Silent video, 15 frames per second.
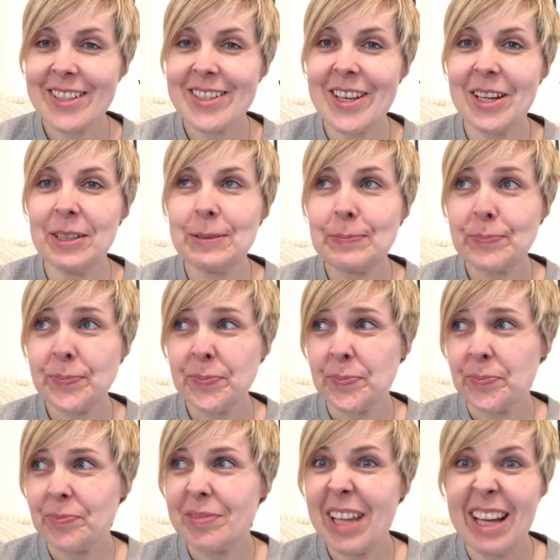So
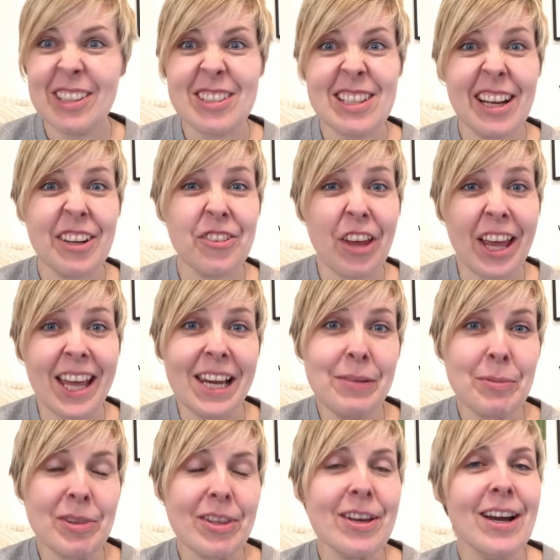I just like checking in
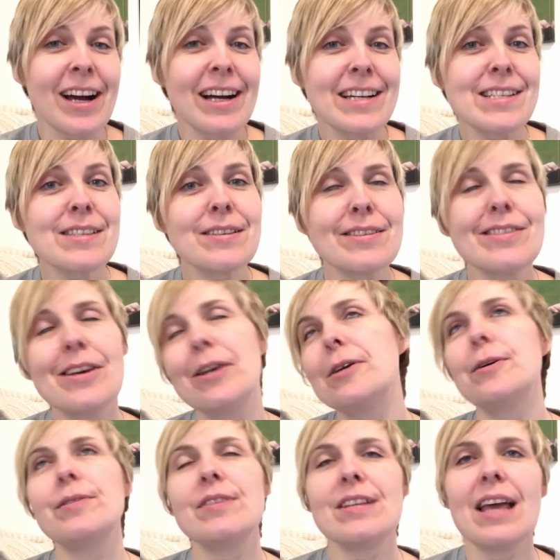with you guys.
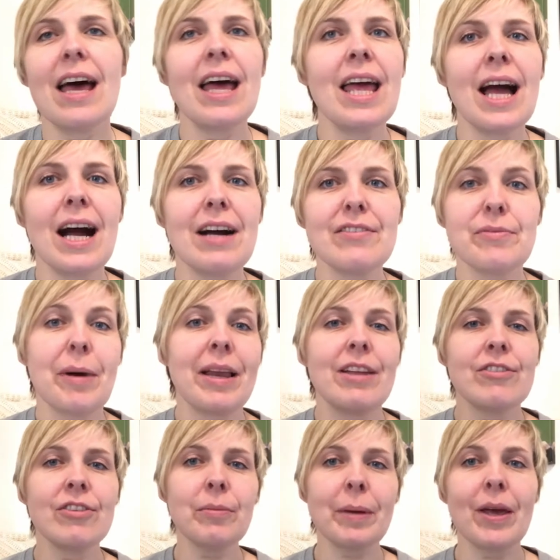So today I've
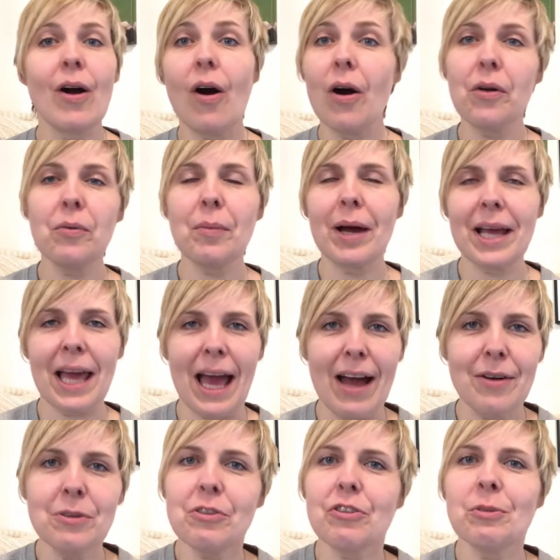managed to be on my
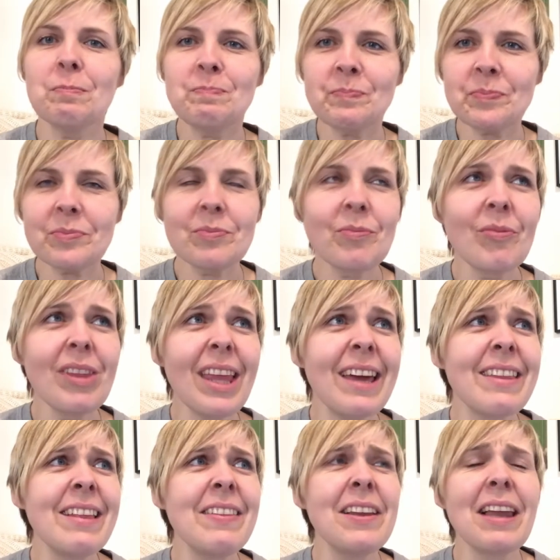couch. I
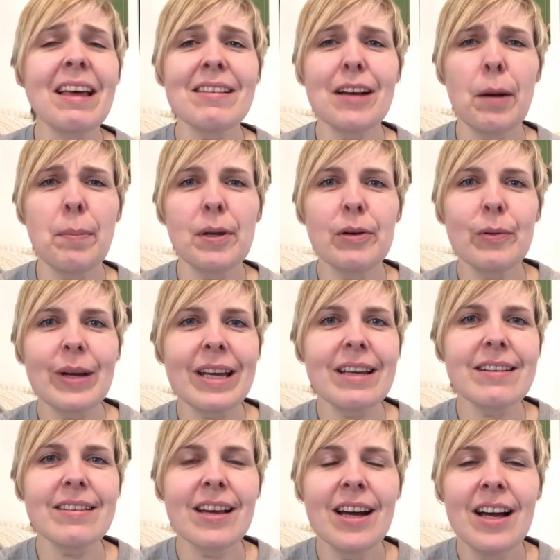think the last couple of
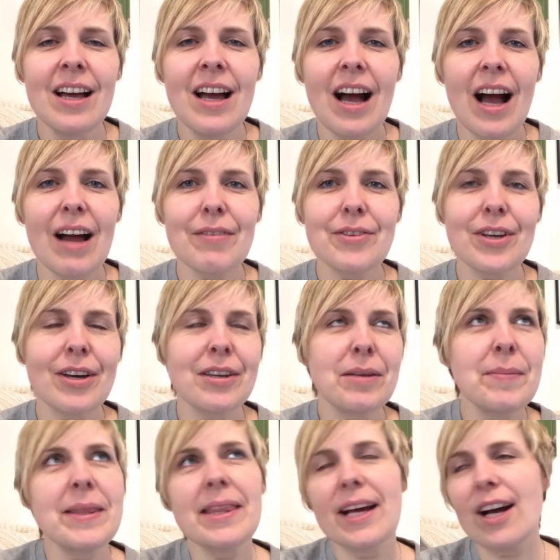weeks I've done
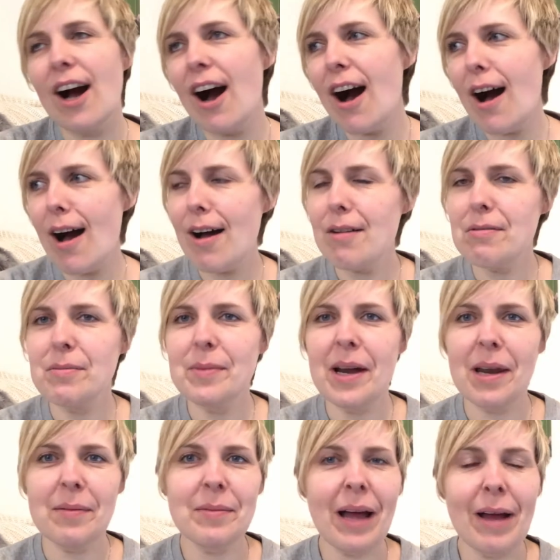them in the car and
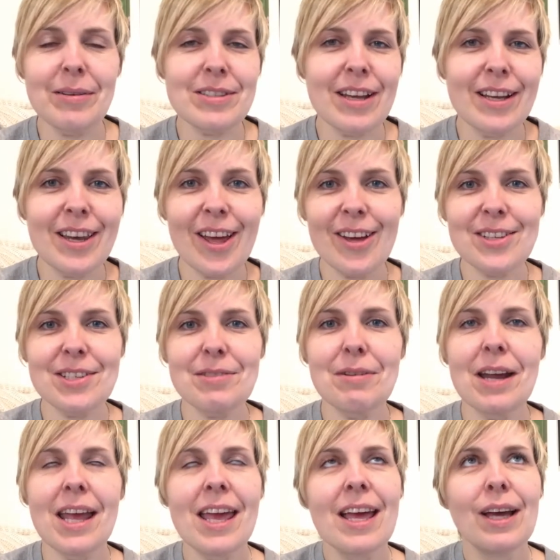when I'm outside
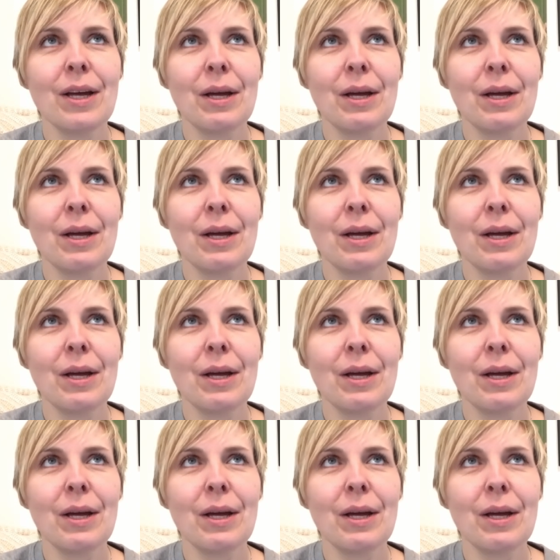nursery,